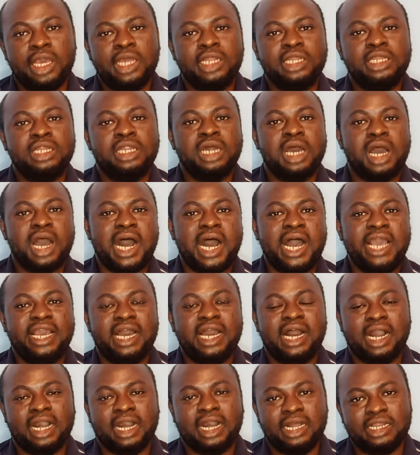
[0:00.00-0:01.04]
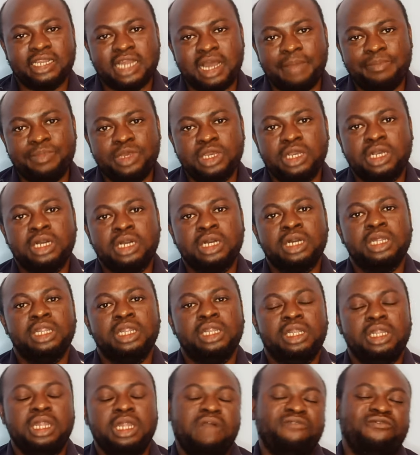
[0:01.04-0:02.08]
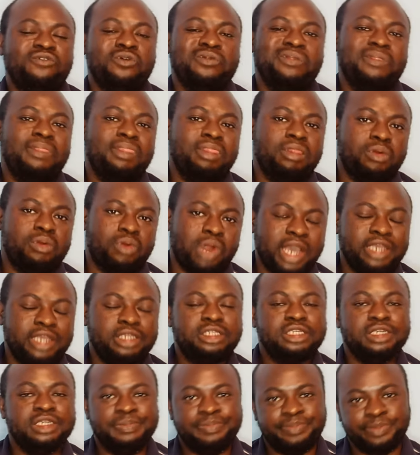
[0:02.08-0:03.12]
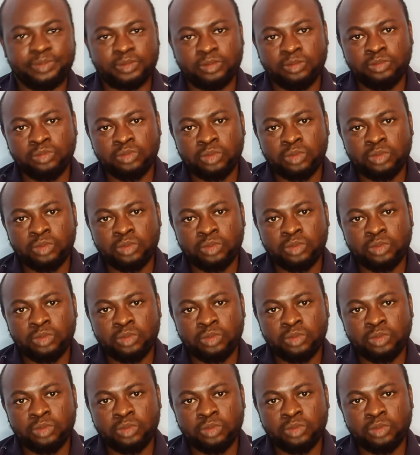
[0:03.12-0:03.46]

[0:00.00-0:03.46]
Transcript: and High Academic Level Writing.